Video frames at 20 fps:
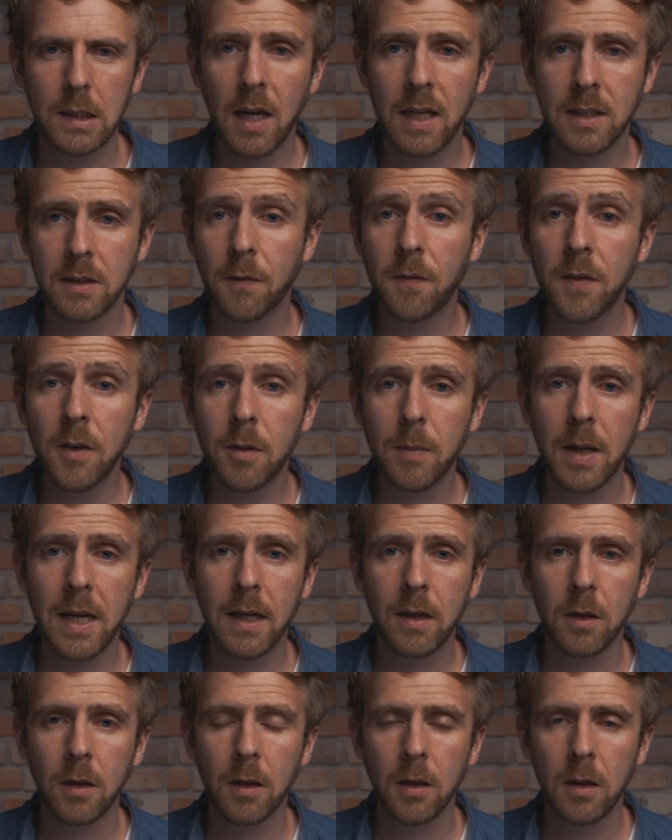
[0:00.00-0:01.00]
As a
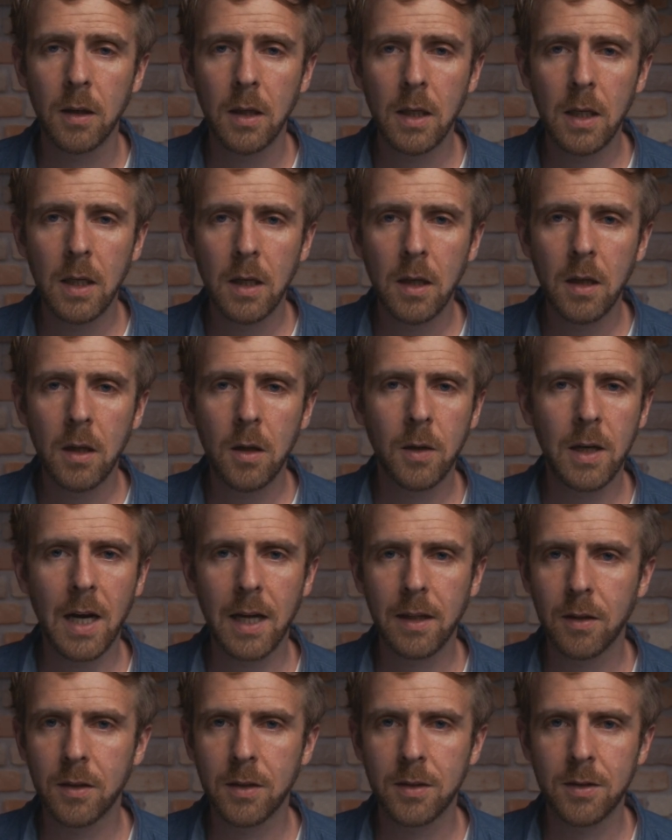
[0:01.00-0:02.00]
filmmaker who
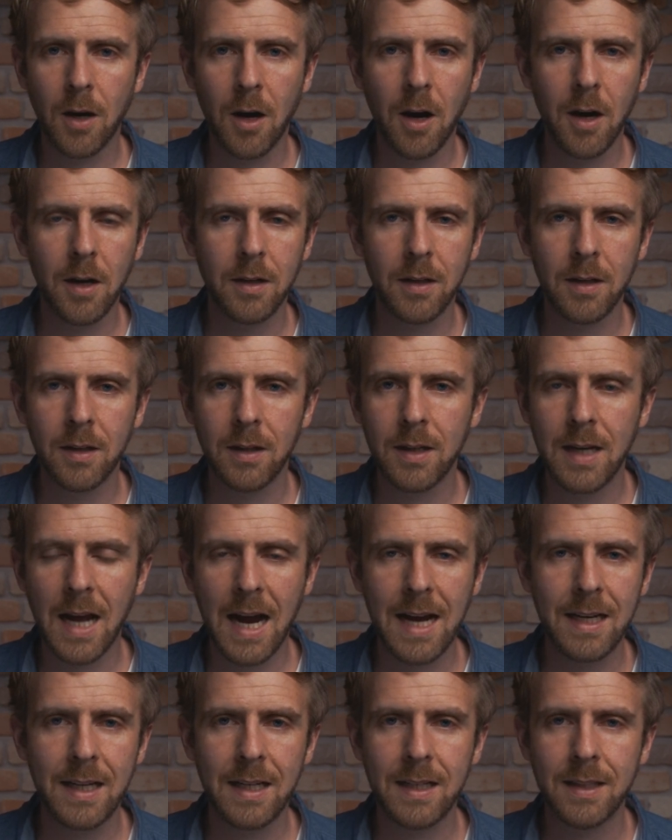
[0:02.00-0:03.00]
got their start in the
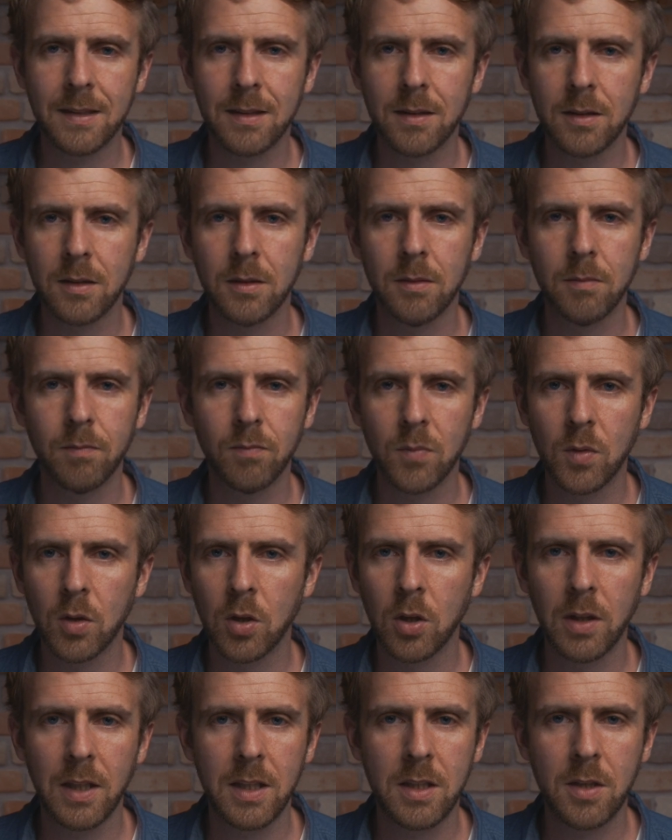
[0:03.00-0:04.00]
90s,
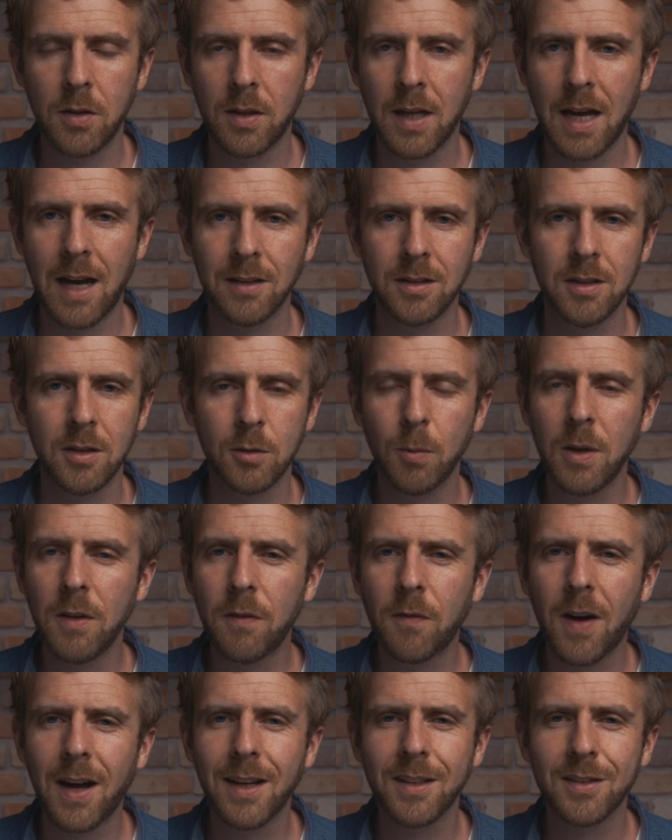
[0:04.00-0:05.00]
early 2000s, we
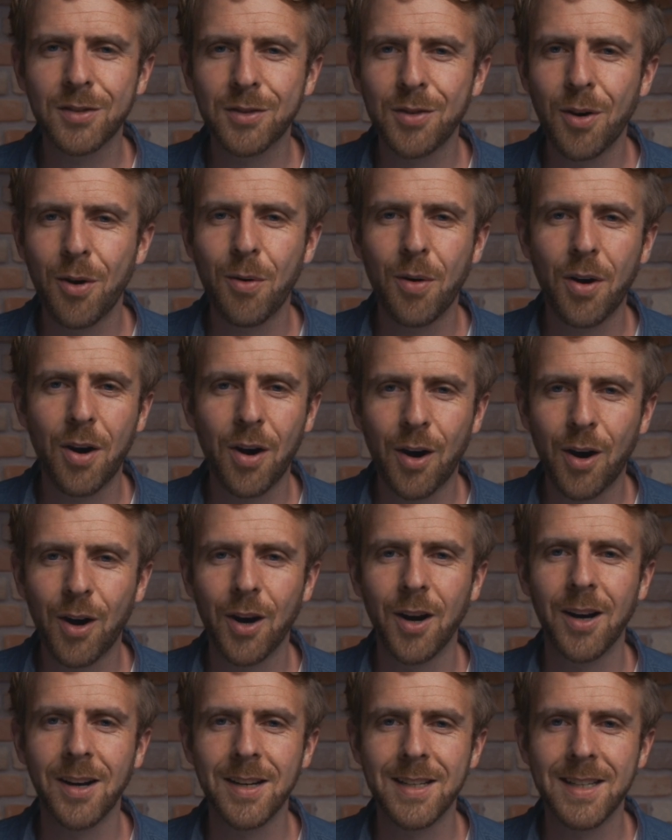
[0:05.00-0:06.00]
fought so
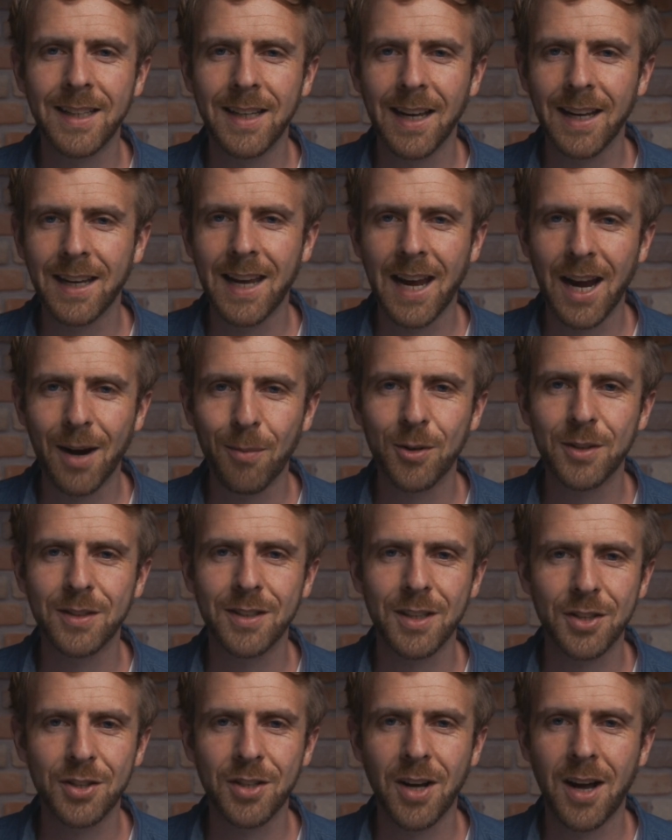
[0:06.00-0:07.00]
hard to get cameras
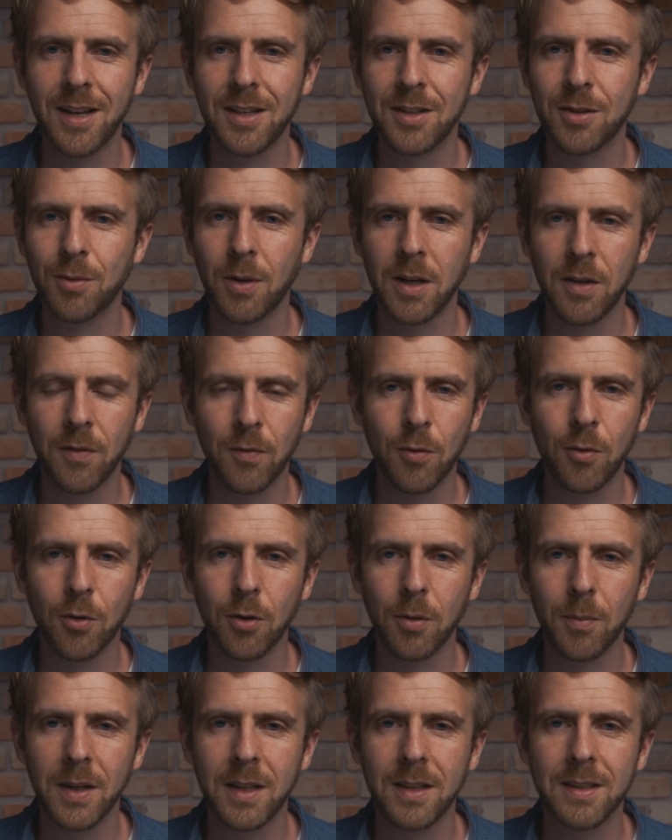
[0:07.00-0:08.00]
that shot in
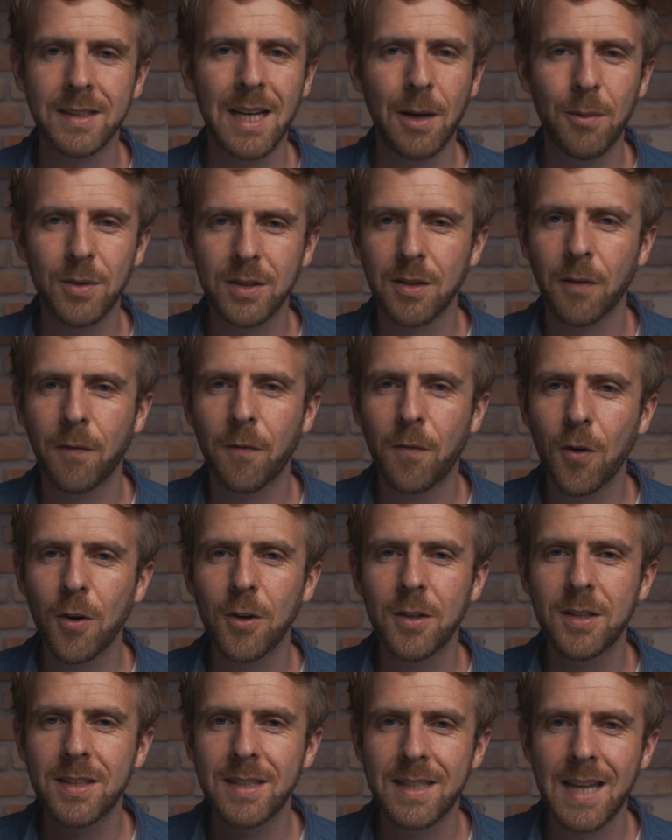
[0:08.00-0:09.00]
24 because that was the
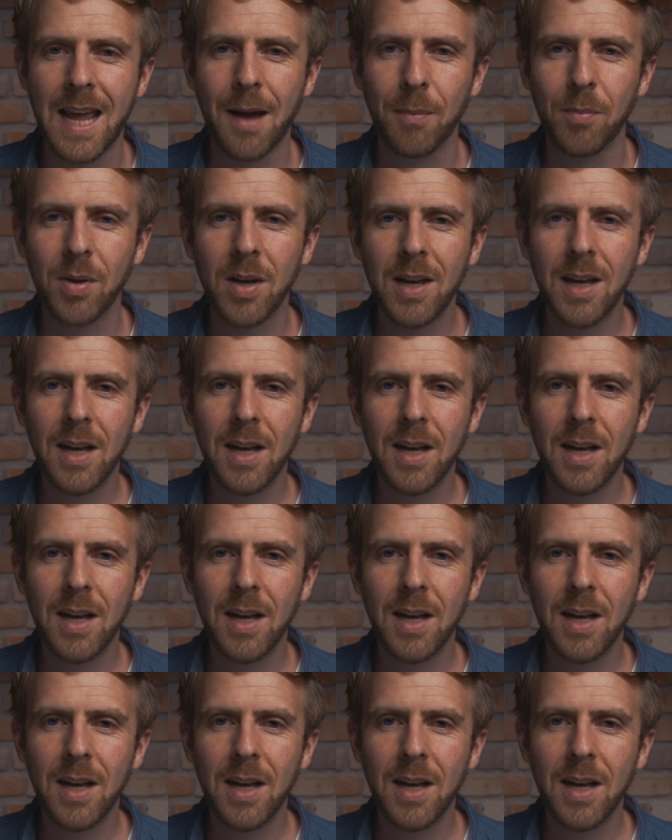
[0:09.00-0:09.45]
first step